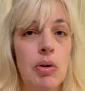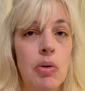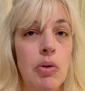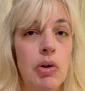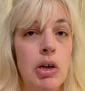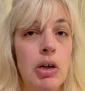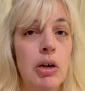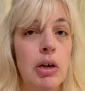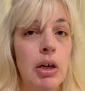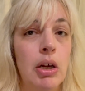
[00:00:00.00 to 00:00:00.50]

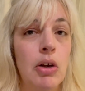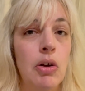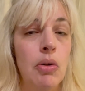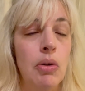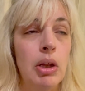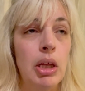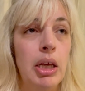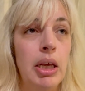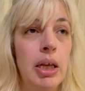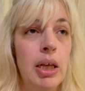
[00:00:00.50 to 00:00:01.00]
ordered a
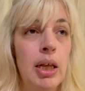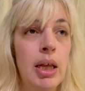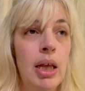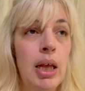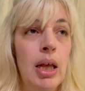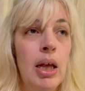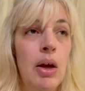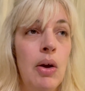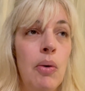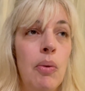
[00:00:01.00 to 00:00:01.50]
cannoli.
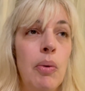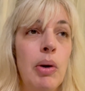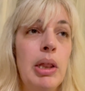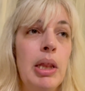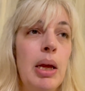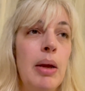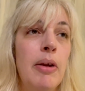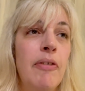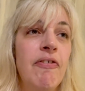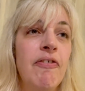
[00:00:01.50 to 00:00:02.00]
When
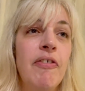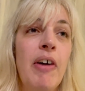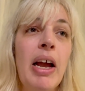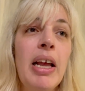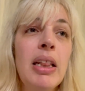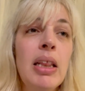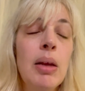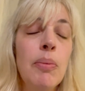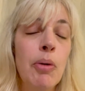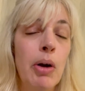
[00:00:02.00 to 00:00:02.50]
they
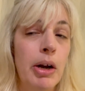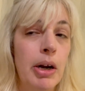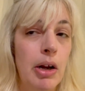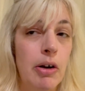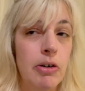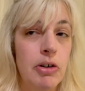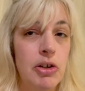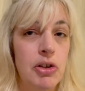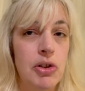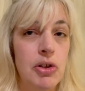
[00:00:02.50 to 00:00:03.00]
finally brought
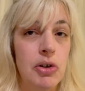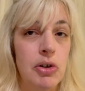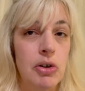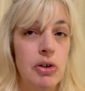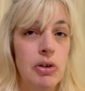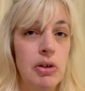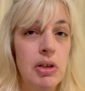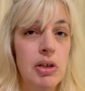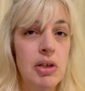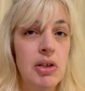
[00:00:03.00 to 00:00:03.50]
our
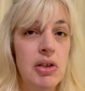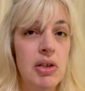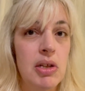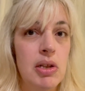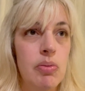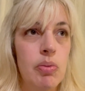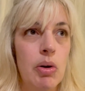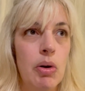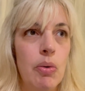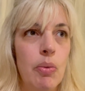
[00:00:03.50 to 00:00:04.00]
dessert, since
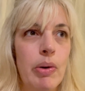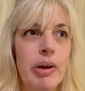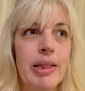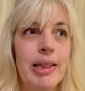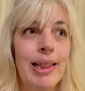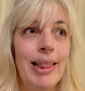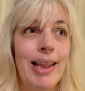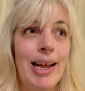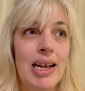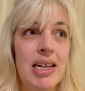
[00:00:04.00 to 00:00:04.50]
we were one of
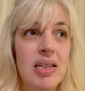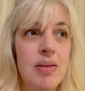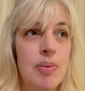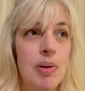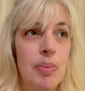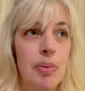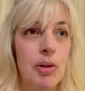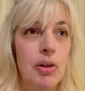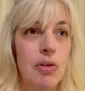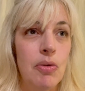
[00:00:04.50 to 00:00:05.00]
the last
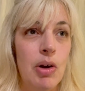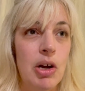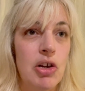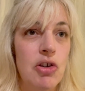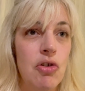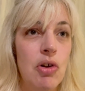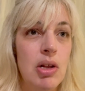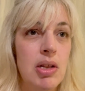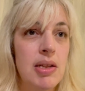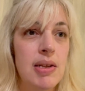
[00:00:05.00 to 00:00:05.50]
people in the
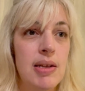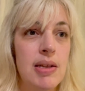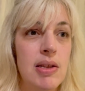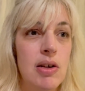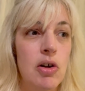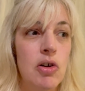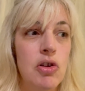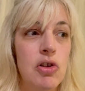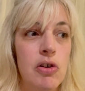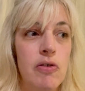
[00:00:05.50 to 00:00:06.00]
restaurant, since
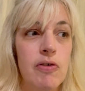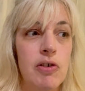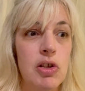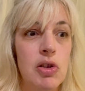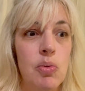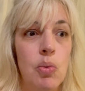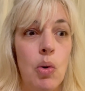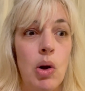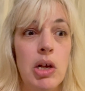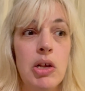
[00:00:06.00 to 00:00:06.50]
our service
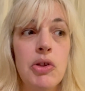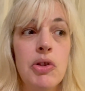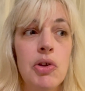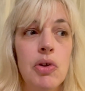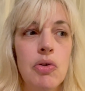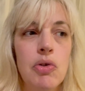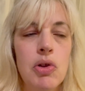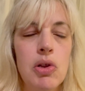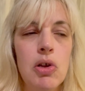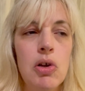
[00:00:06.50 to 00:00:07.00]
was
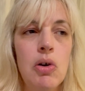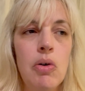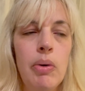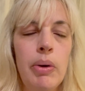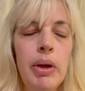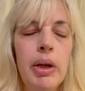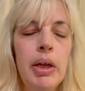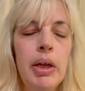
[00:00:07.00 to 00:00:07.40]
so slow,